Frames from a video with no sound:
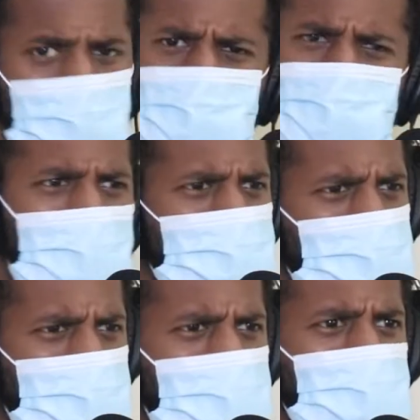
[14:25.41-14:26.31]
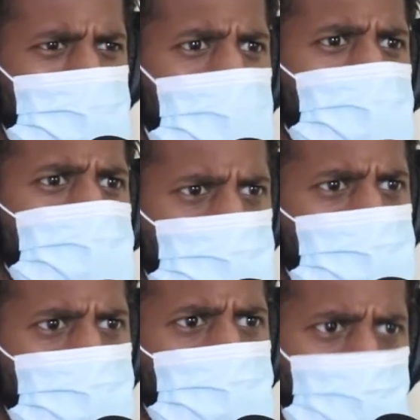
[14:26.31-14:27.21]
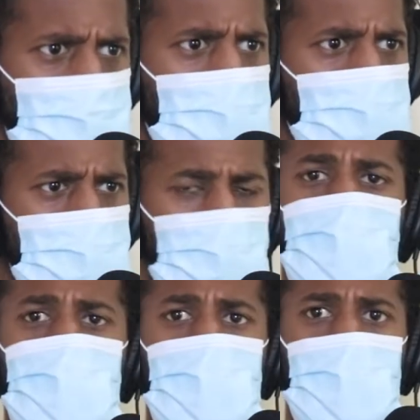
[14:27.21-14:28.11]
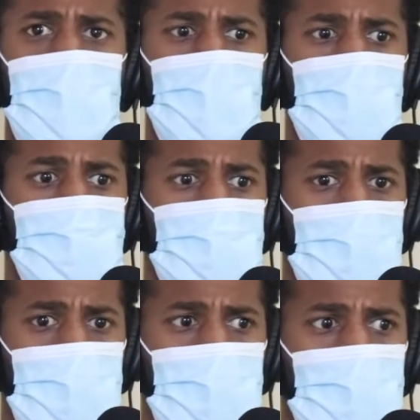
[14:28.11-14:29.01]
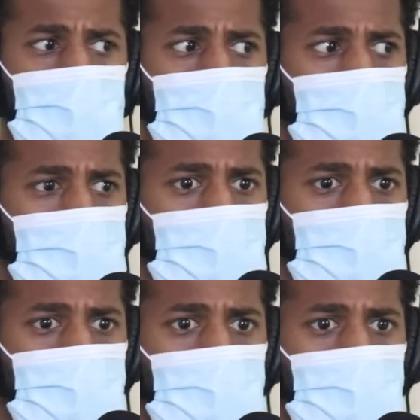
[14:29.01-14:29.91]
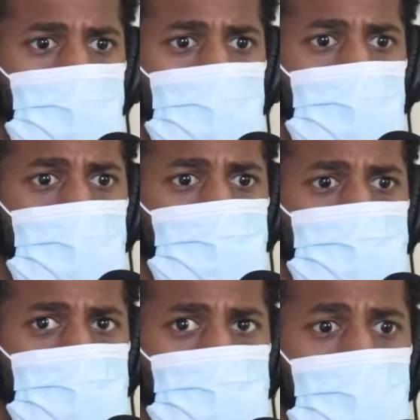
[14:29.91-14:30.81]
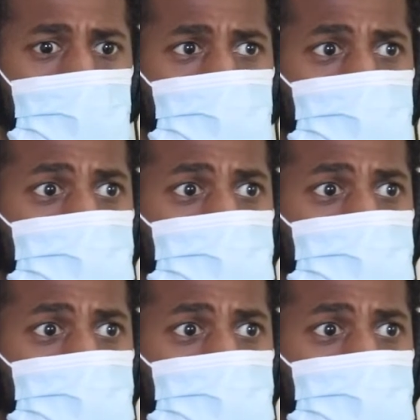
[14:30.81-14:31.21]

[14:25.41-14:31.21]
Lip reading: It's okay to take care of your families. You're supposed to do that. You know what I mean? But when it comes to paying your